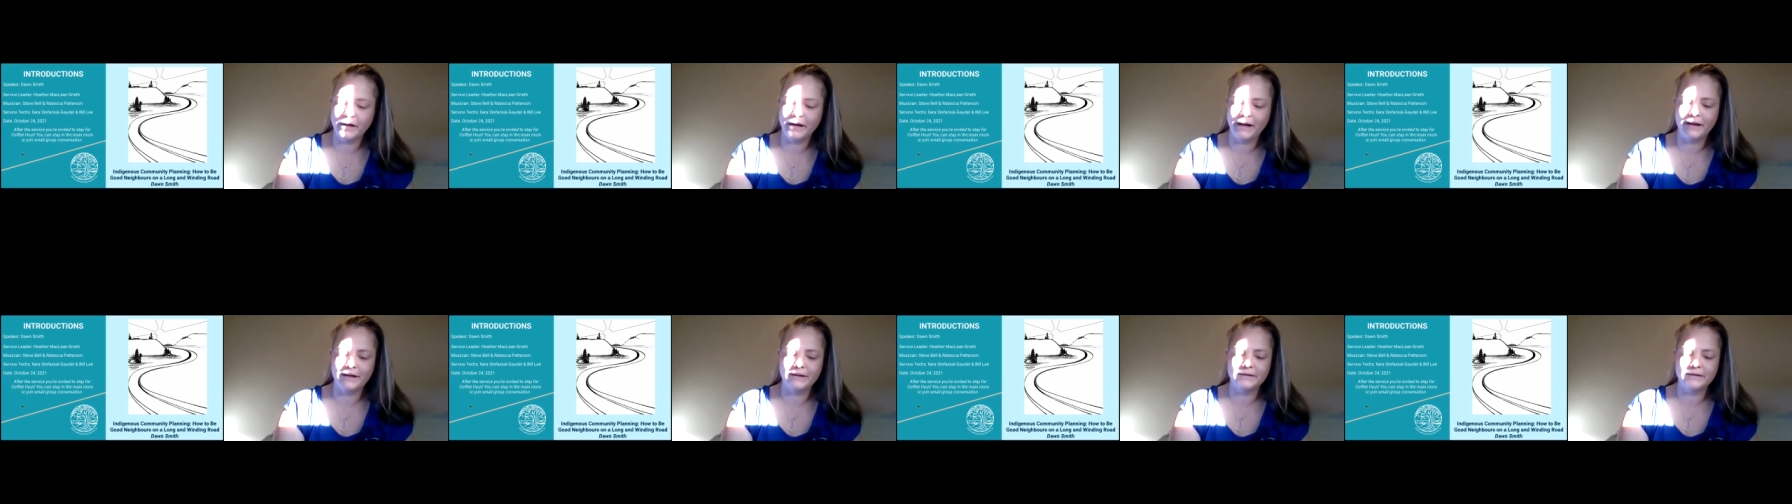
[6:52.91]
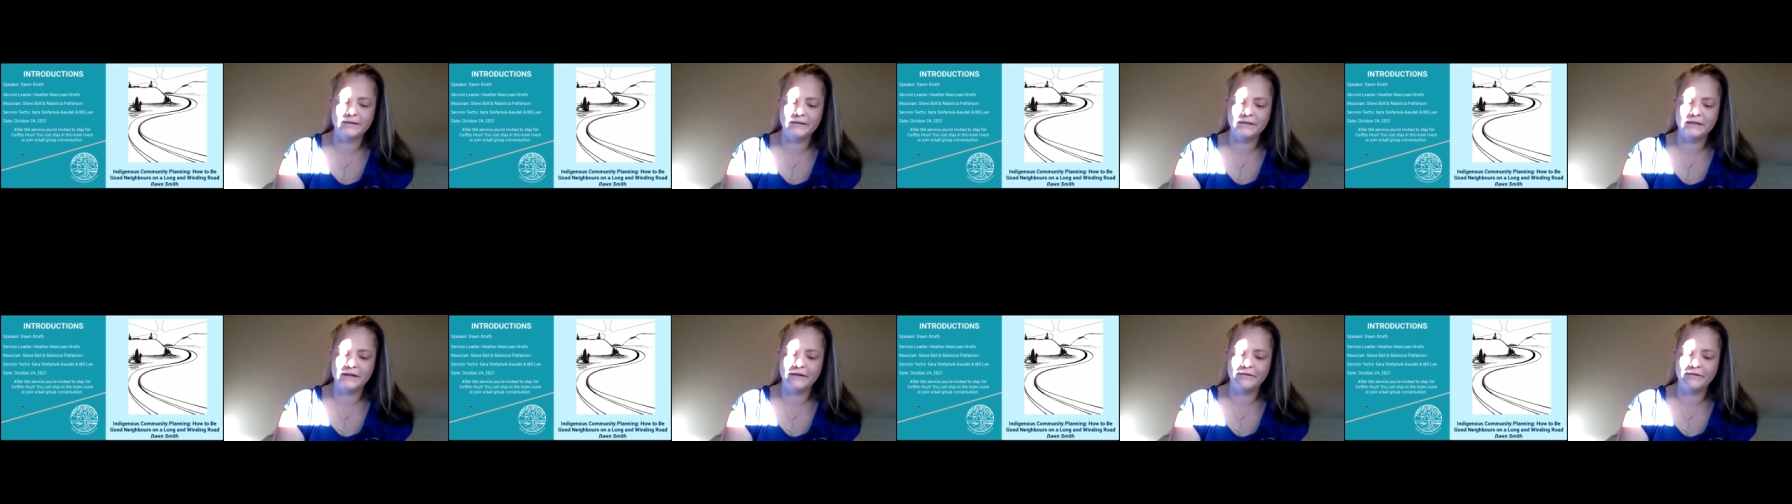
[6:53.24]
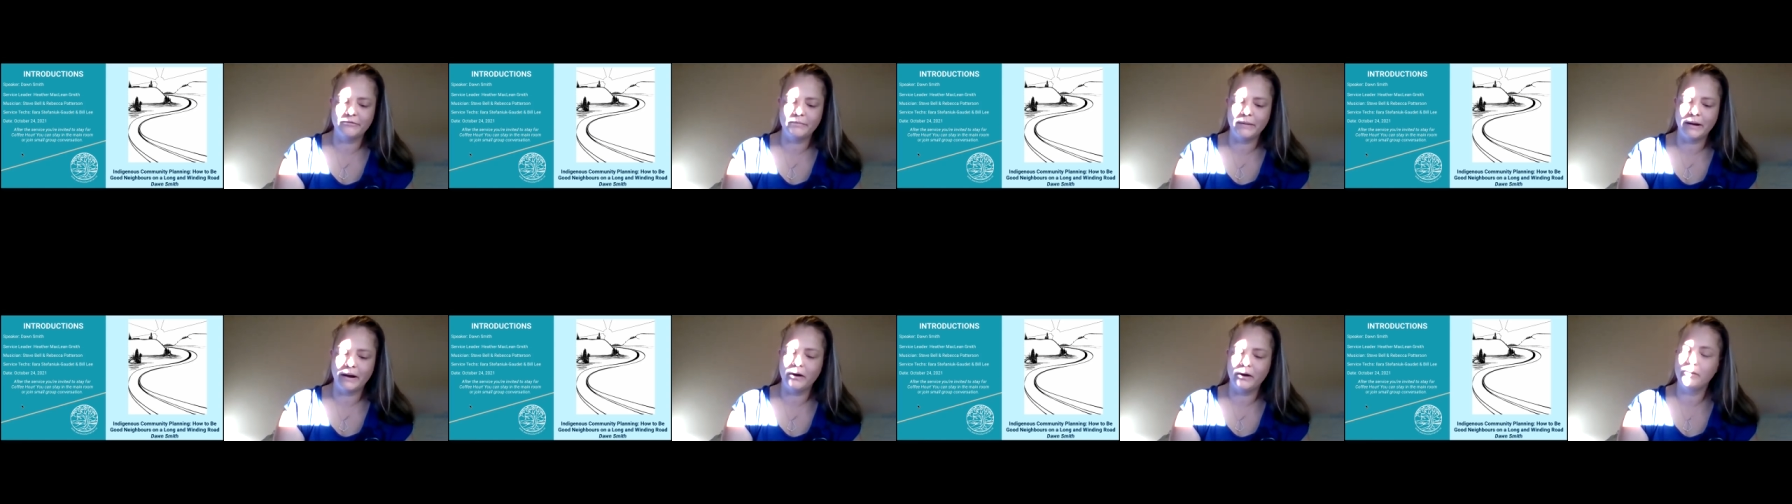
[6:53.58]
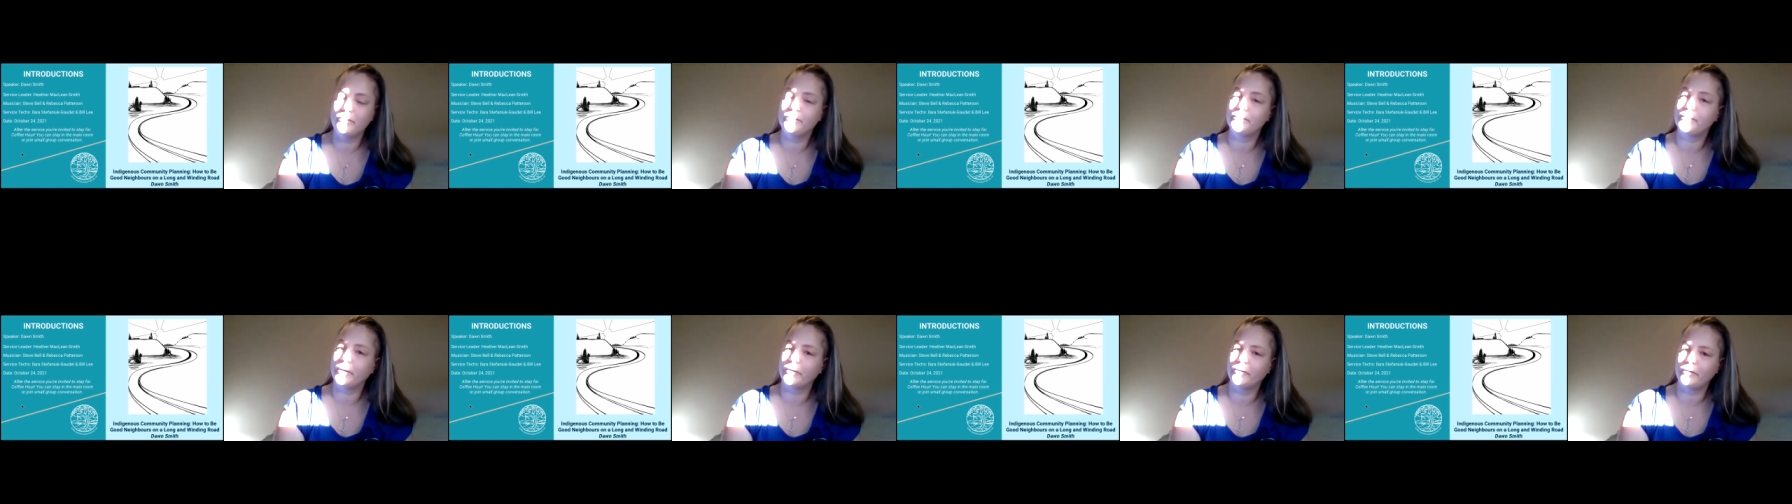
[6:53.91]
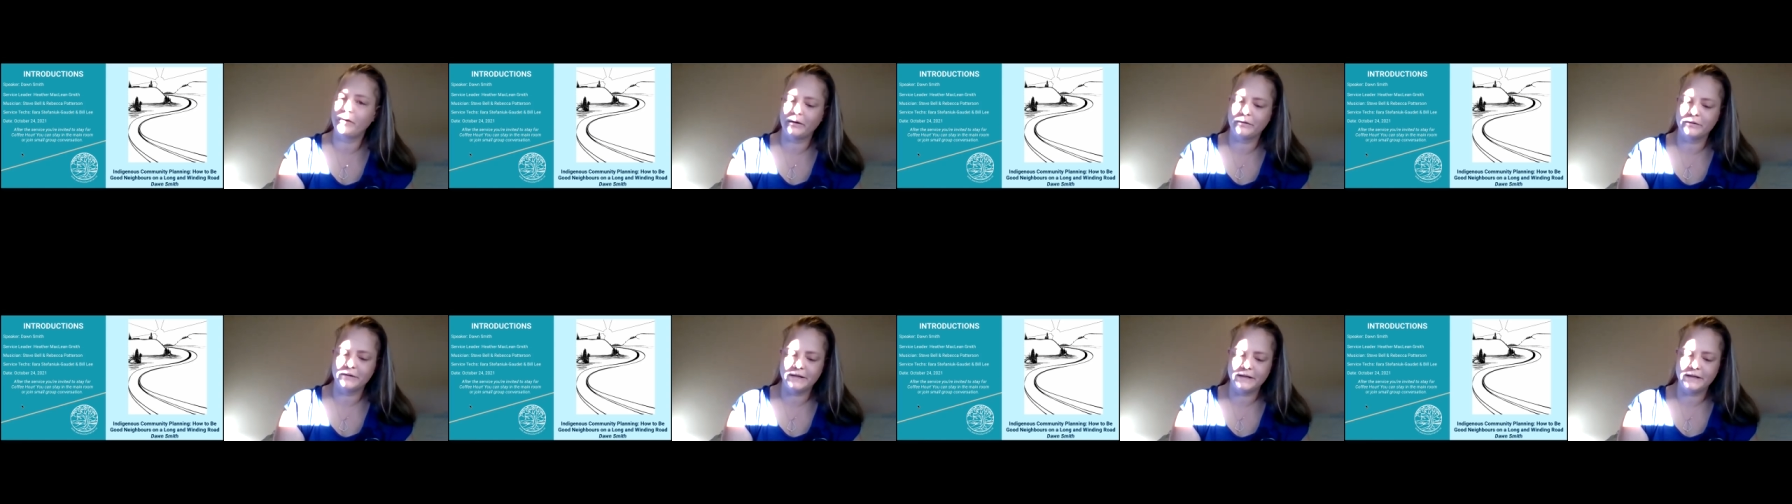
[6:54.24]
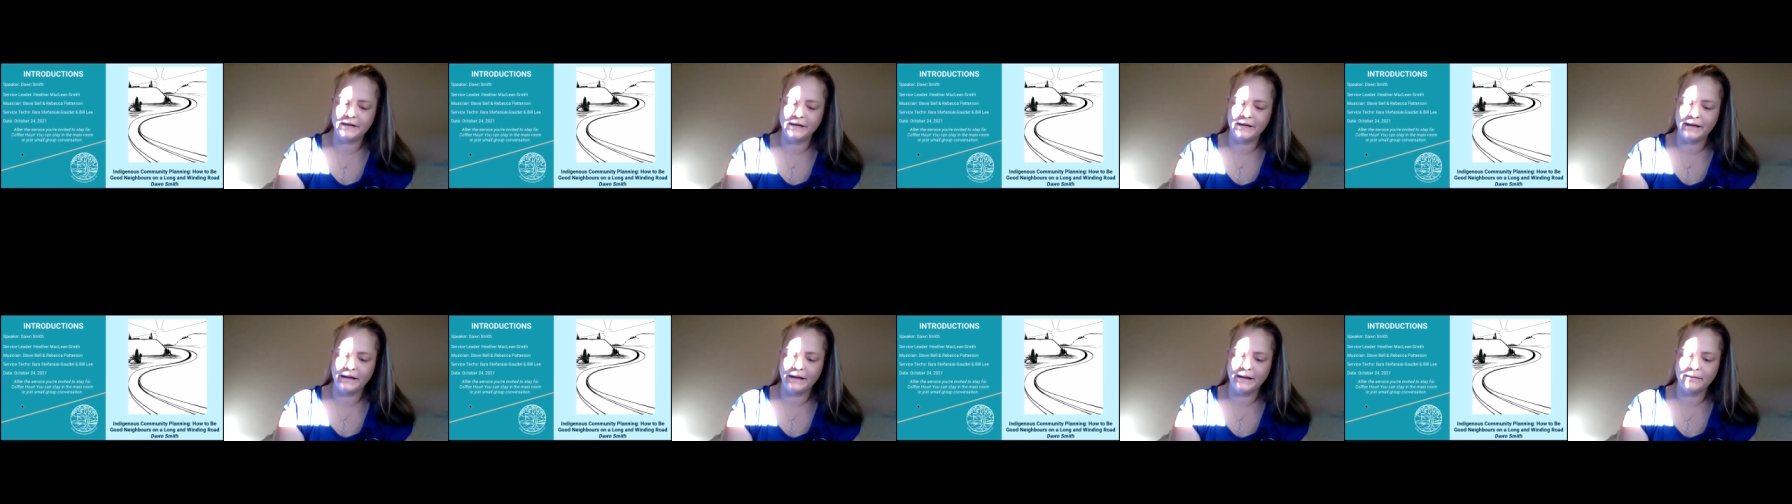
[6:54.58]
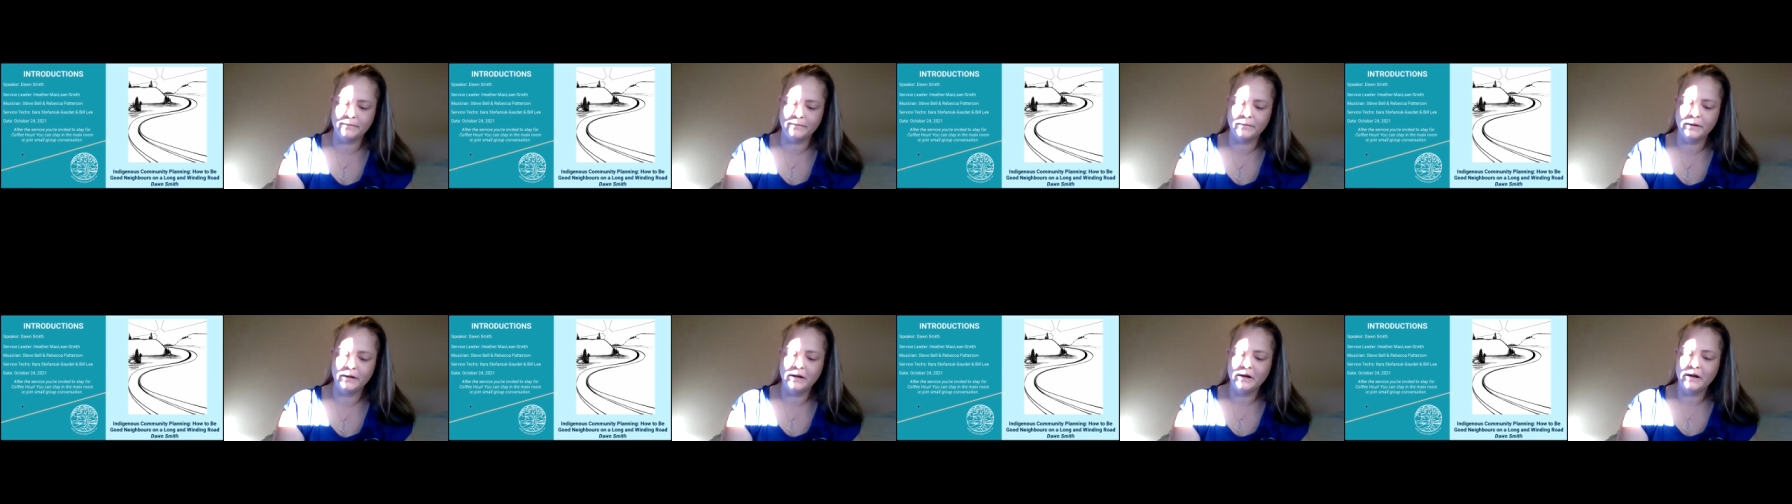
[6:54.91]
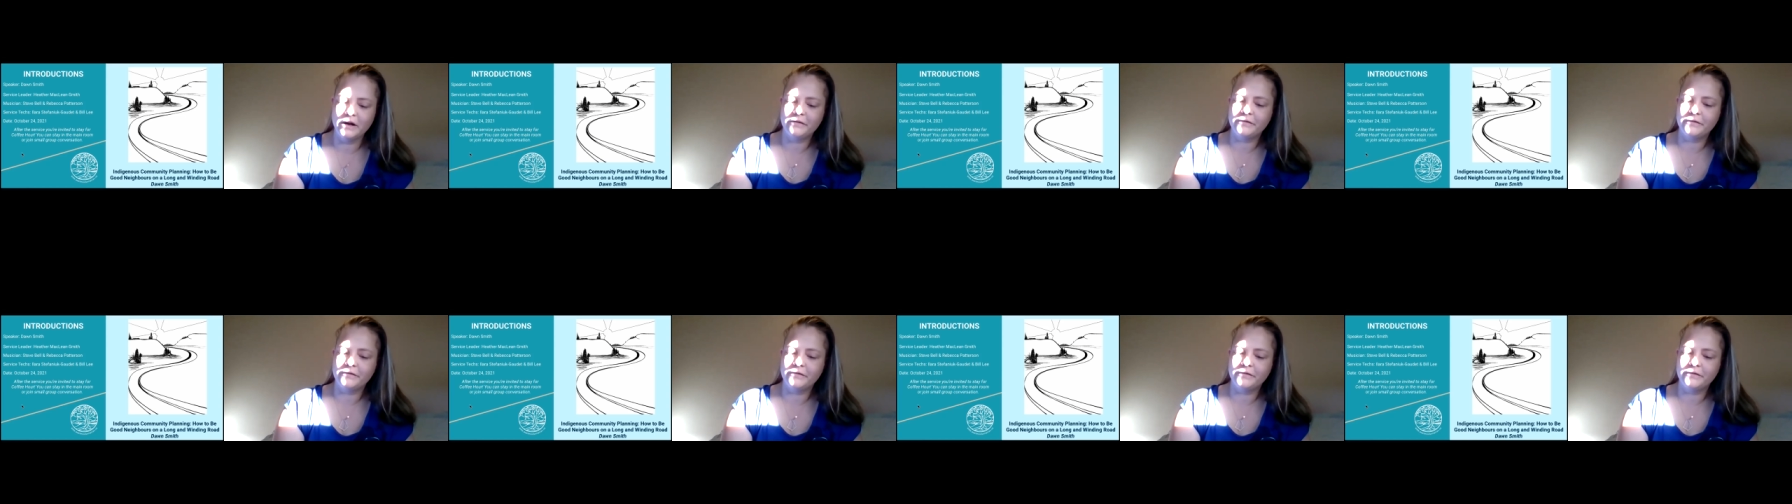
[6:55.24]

and Steve Bell, pronounced he, him,